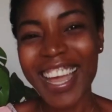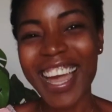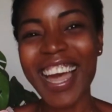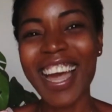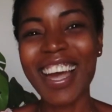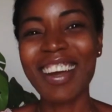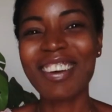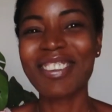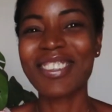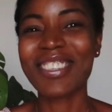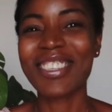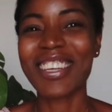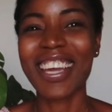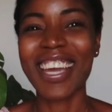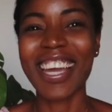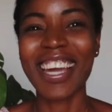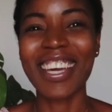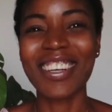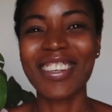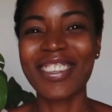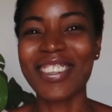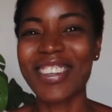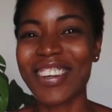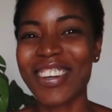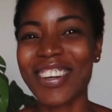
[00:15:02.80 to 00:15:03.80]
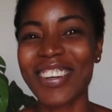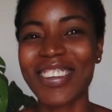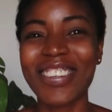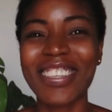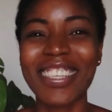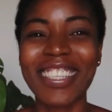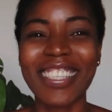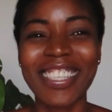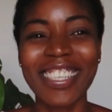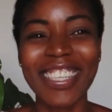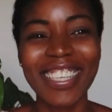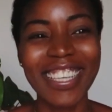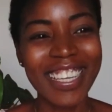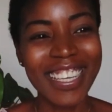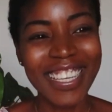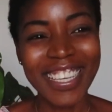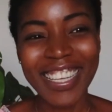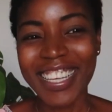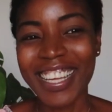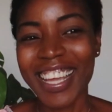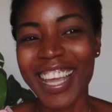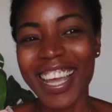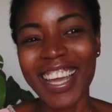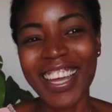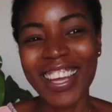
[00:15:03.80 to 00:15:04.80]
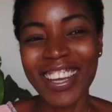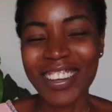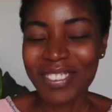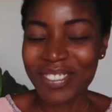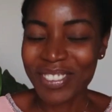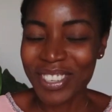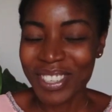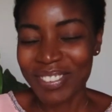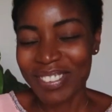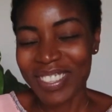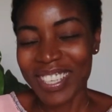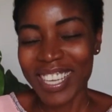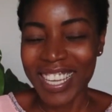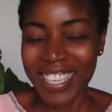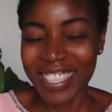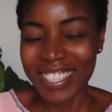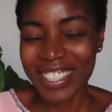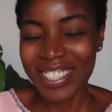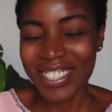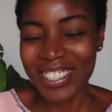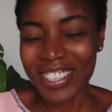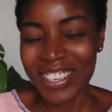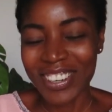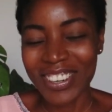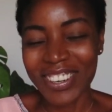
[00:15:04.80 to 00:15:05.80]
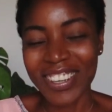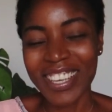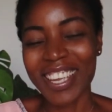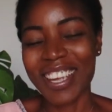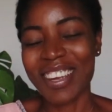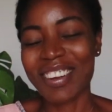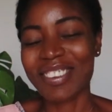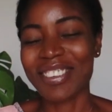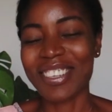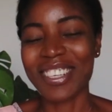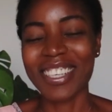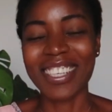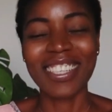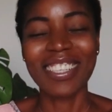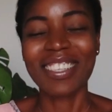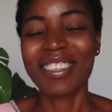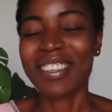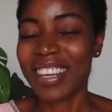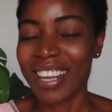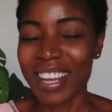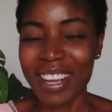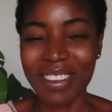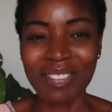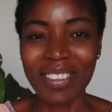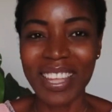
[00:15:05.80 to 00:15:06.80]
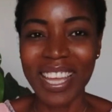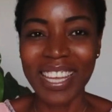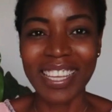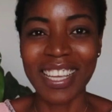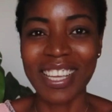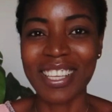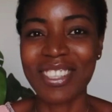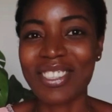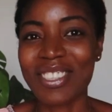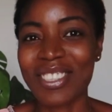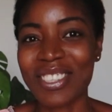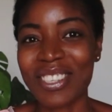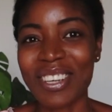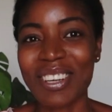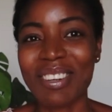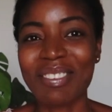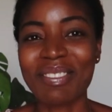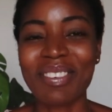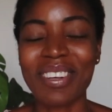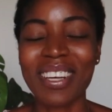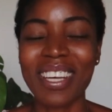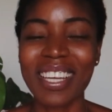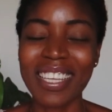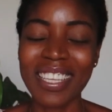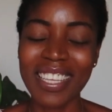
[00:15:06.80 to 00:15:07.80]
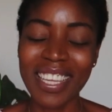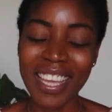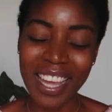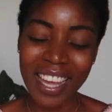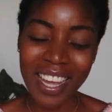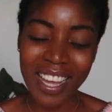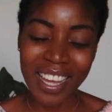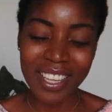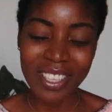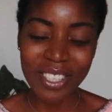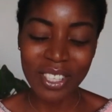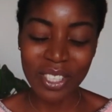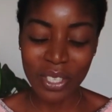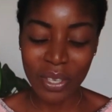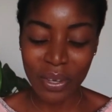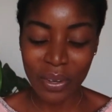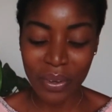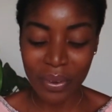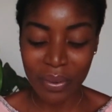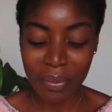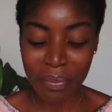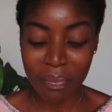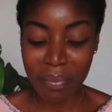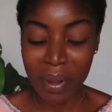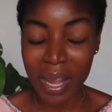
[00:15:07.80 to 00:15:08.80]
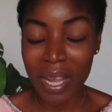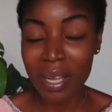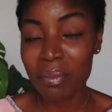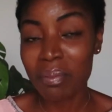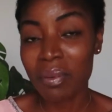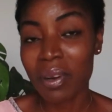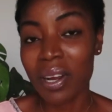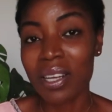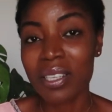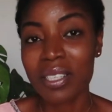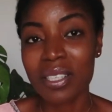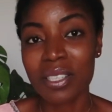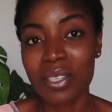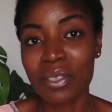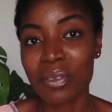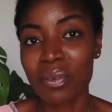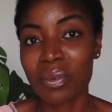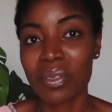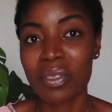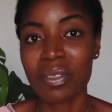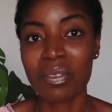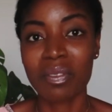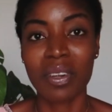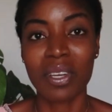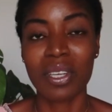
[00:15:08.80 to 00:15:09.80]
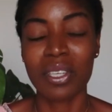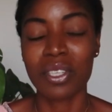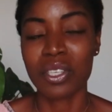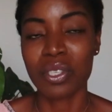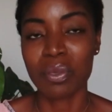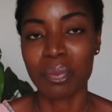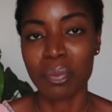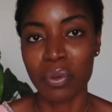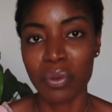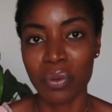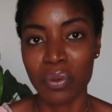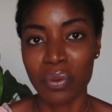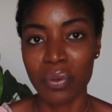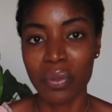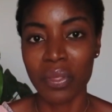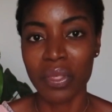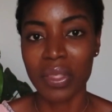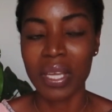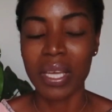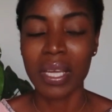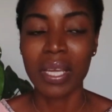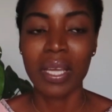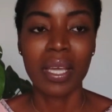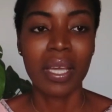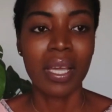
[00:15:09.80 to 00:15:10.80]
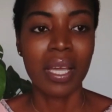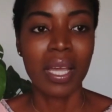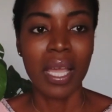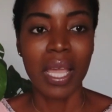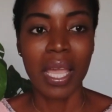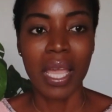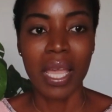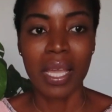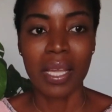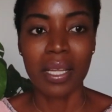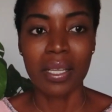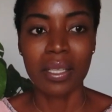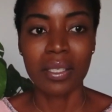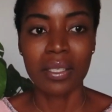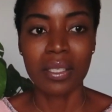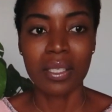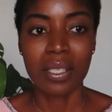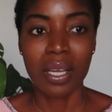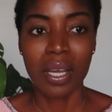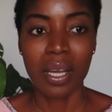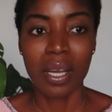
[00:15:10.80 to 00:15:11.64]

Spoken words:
I'm sorry, I don't know. Want to be gangster on camera? I'm not gangster. But yeah, so my process was very smooth. And